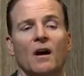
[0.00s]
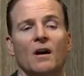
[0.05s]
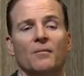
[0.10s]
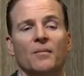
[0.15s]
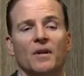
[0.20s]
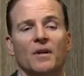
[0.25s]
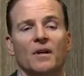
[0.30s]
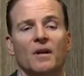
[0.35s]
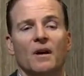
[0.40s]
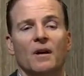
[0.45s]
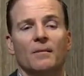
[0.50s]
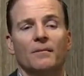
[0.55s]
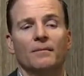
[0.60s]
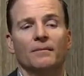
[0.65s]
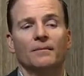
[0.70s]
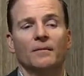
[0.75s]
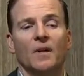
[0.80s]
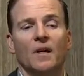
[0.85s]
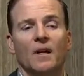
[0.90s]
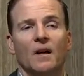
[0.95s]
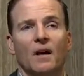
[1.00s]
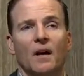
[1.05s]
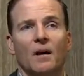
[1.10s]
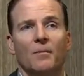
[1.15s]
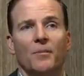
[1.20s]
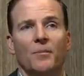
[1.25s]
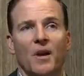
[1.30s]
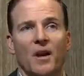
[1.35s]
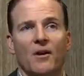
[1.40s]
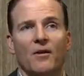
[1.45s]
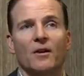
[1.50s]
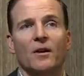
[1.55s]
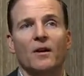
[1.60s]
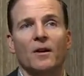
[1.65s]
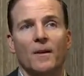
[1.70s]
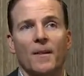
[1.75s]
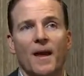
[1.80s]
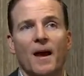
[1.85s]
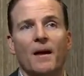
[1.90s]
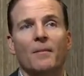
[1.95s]
become apparent
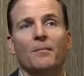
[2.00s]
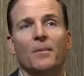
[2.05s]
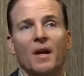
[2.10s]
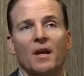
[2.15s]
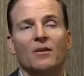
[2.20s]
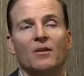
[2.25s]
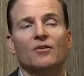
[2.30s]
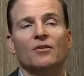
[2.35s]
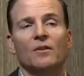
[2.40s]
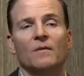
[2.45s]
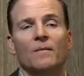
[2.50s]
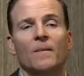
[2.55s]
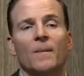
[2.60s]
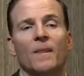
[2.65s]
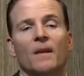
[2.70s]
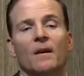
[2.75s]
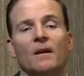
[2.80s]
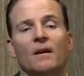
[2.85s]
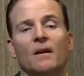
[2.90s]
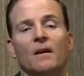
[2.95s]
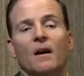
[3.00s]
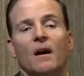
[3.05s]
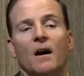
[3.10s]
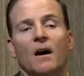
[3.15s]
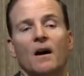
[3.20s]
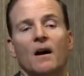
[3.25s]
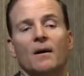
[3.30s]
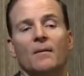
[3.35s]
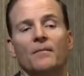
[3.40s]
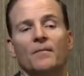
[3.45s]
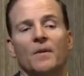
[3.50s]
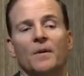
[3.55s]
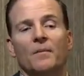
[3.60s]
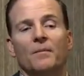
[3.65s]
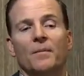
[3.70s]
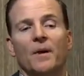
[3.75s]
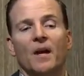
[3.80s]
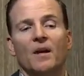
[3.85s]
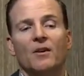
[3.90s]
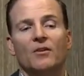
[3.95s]
in that patient.
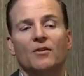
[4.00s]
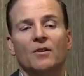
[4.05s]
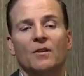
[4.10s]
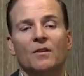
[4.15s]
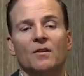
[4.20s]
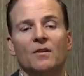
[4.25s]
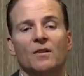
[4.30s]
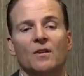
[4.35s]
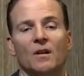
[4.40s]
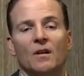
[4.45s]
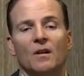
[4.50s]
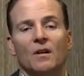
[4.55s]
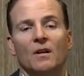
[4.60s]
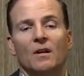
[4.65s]
Patients